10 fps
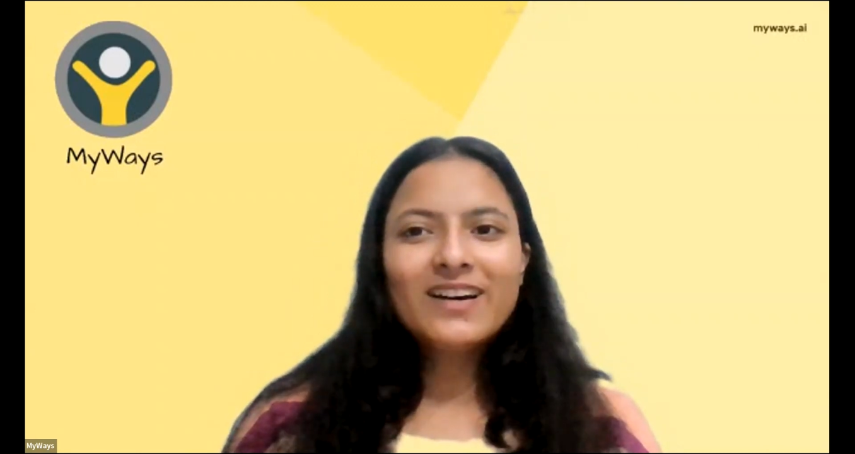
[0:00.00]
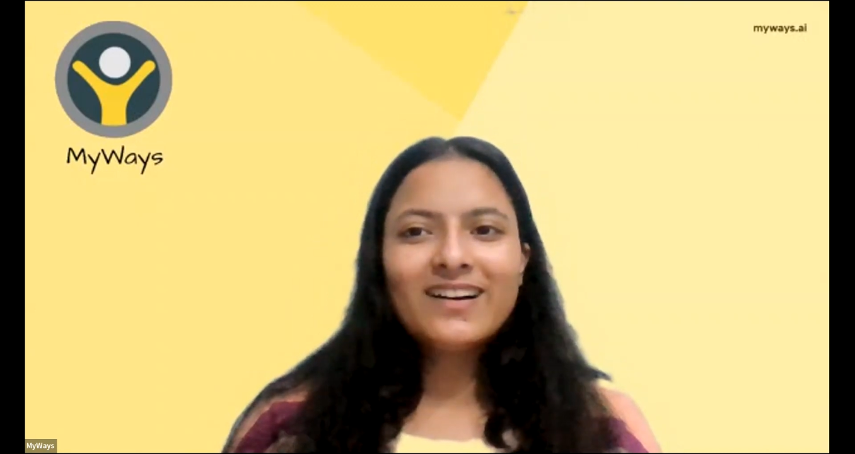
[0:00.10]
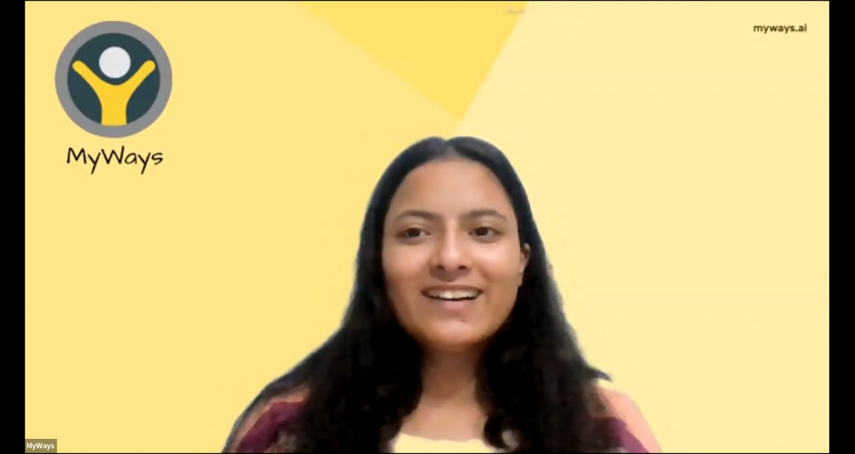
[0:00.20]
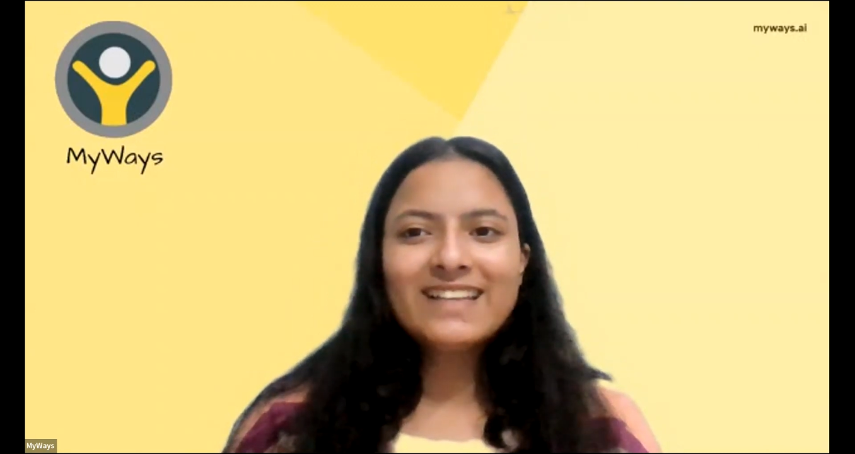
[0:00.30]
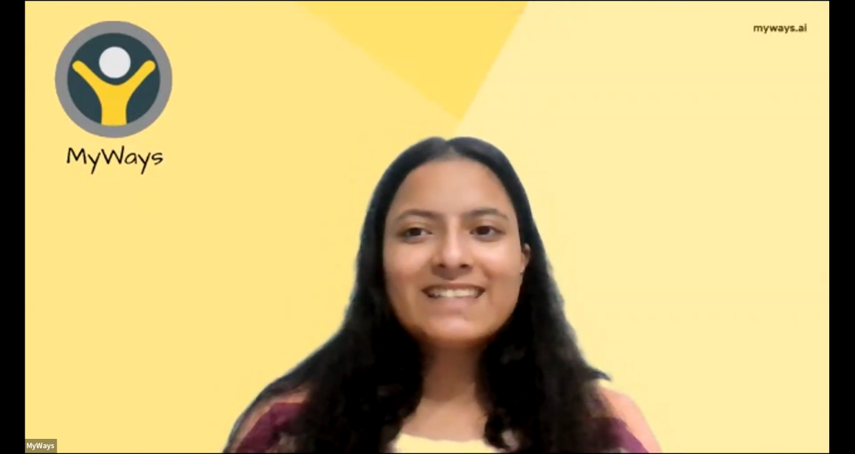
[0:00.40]

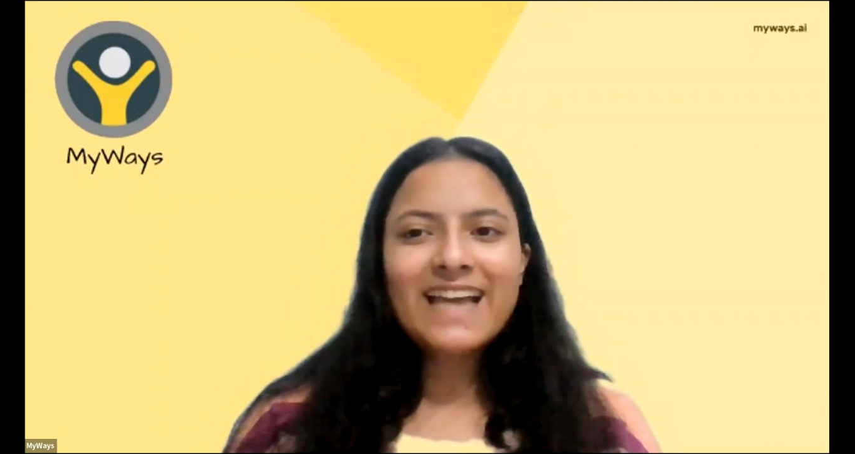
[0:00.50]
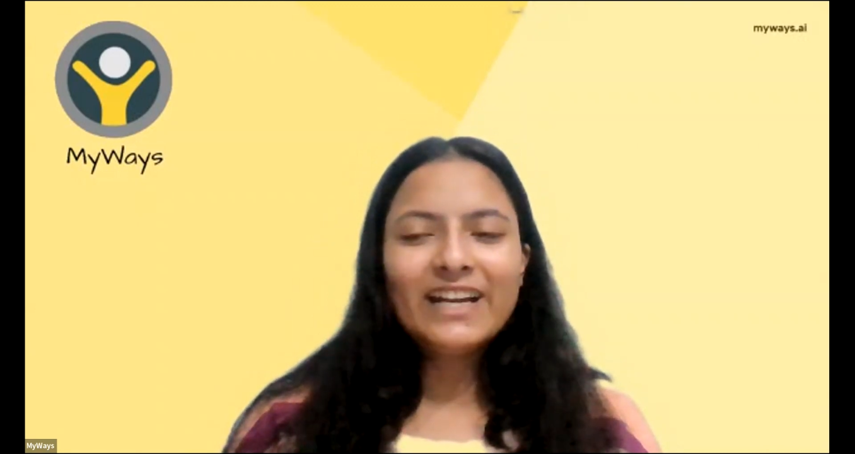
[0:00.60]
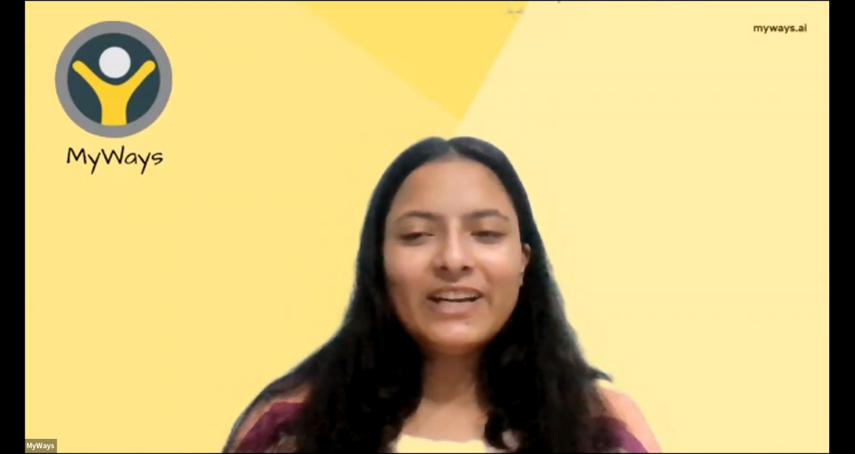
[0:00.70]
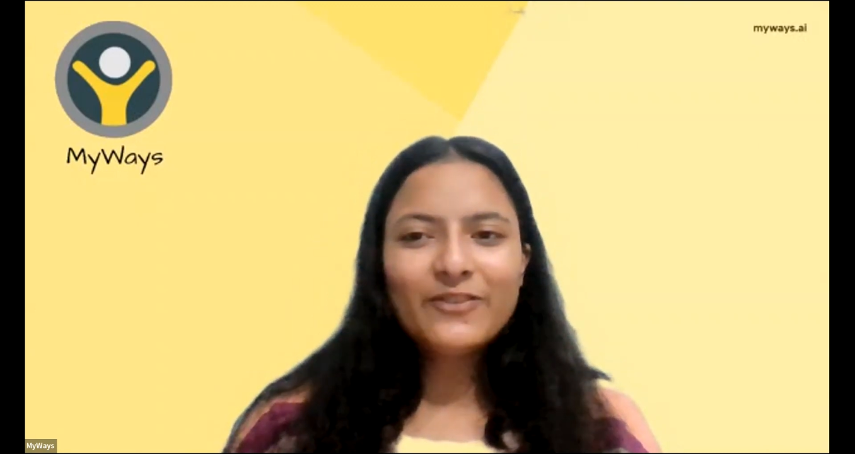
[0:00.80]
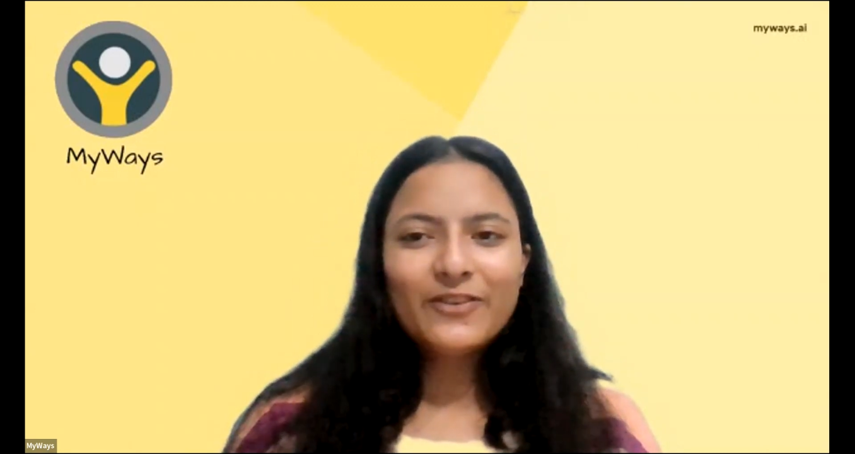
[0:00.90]

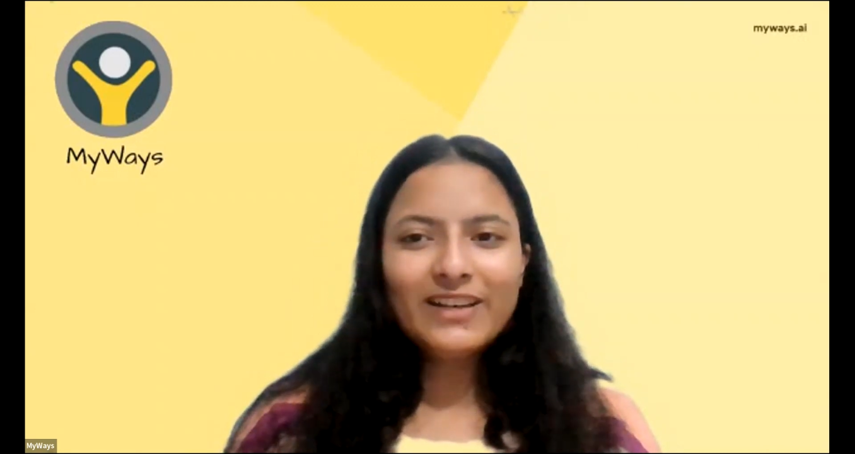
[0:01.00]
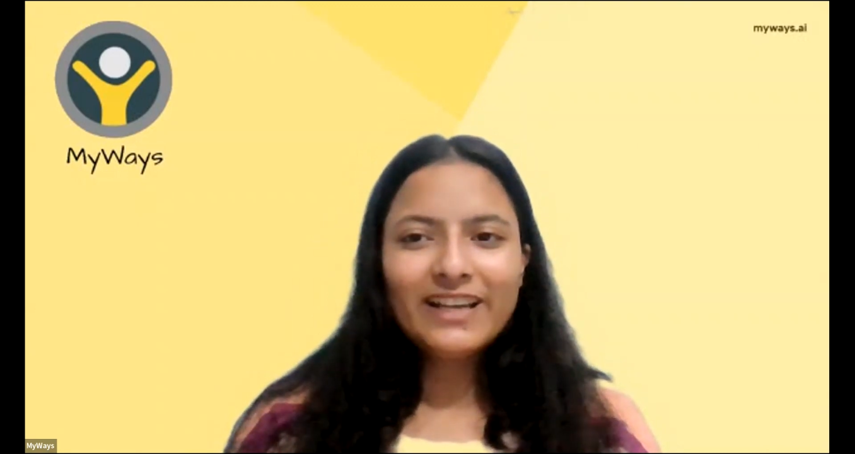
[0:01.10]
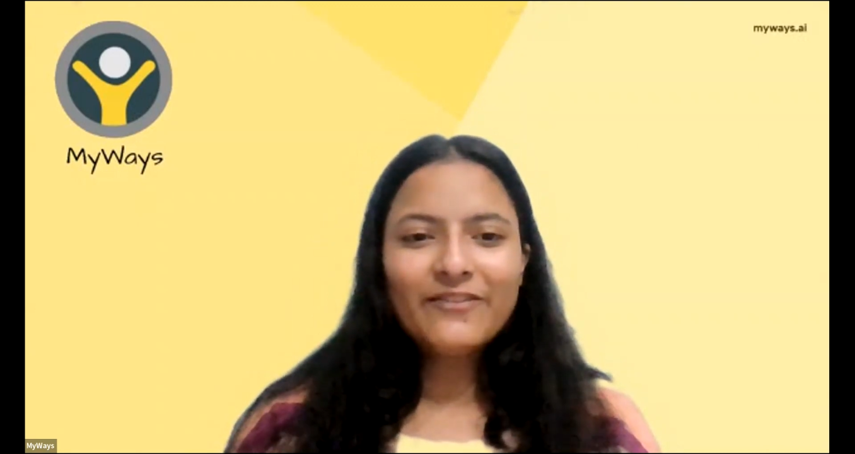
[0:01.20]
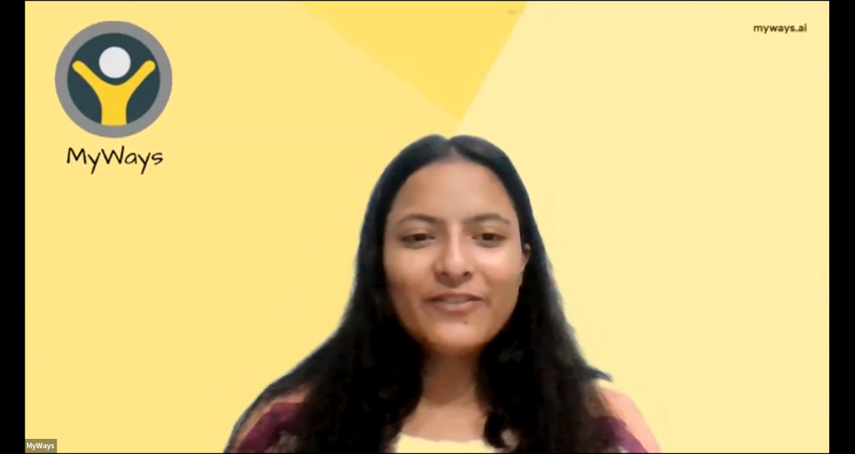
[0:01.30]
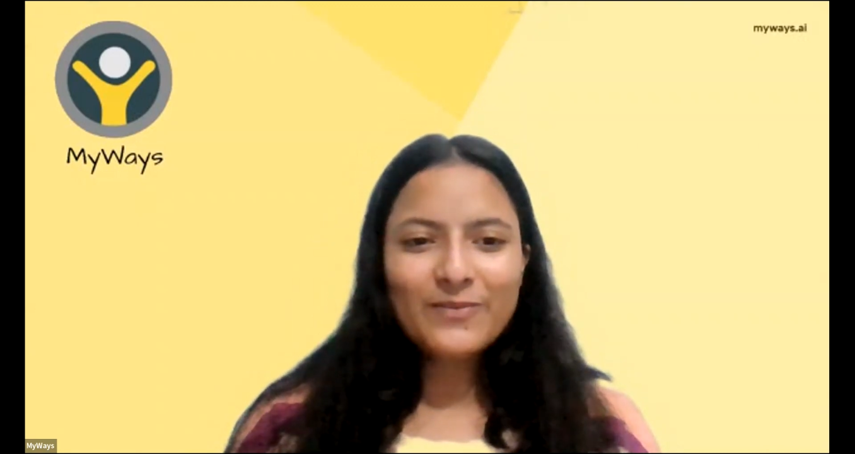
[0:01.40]
insightful
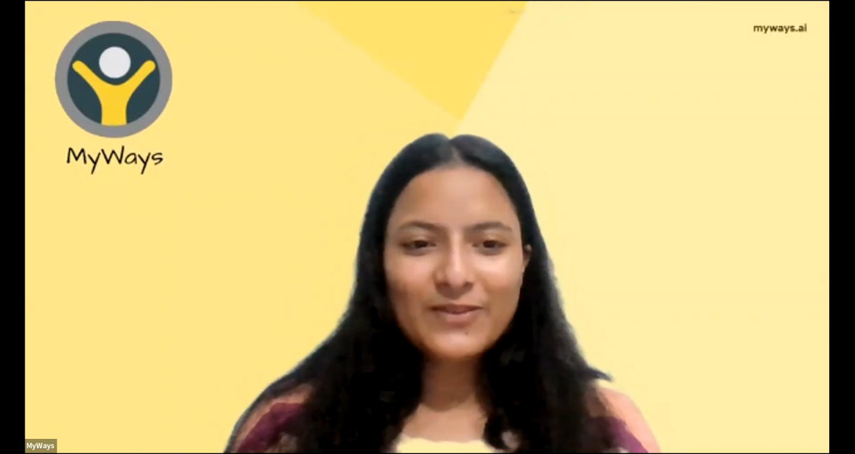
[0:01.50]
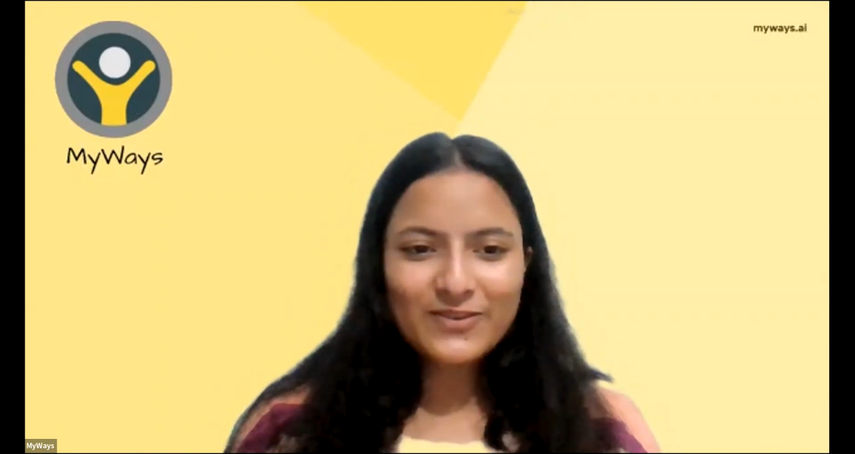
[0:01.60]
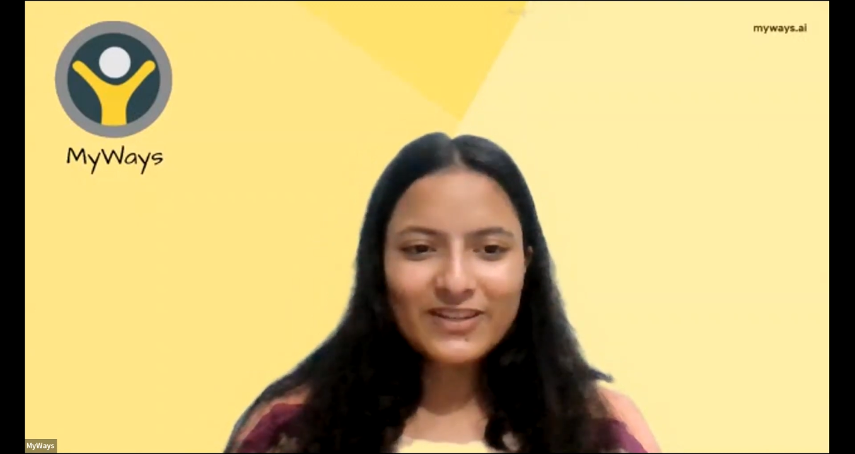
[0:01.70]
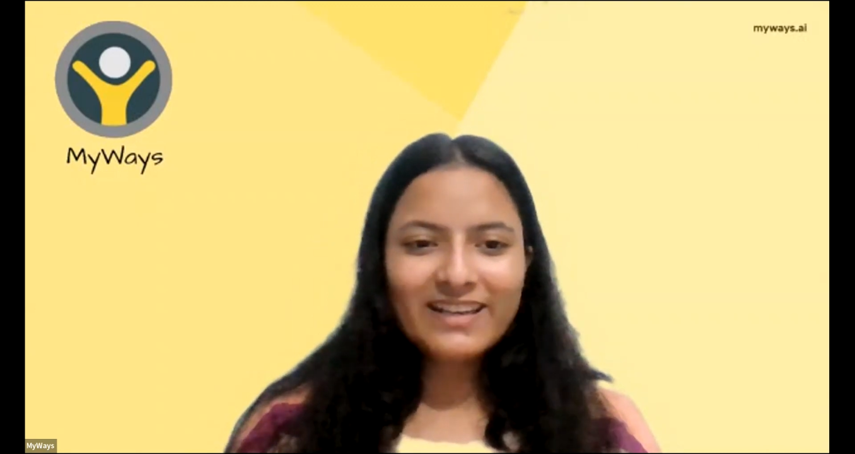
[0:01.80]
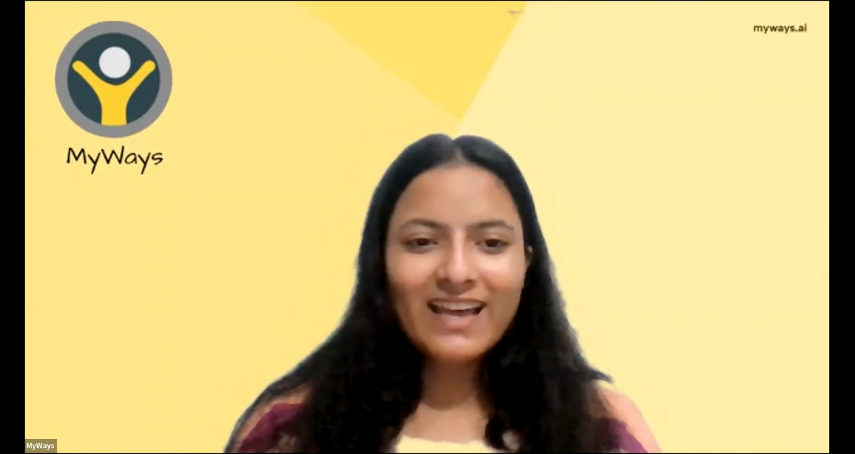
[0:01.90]

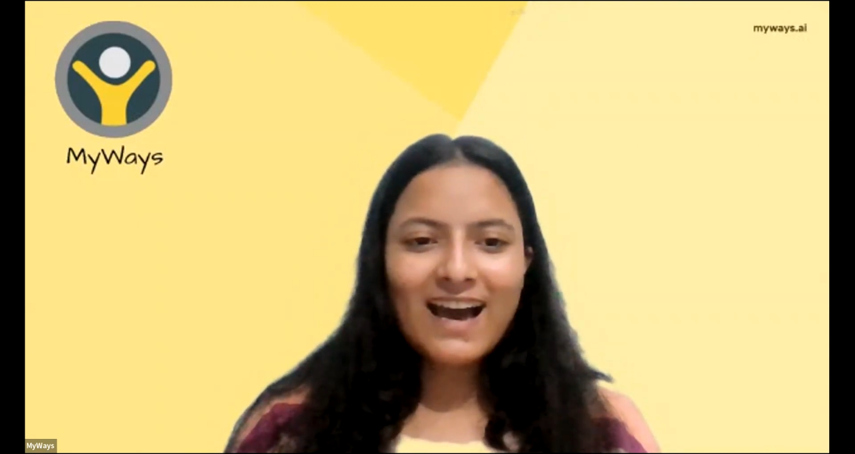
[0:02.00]
information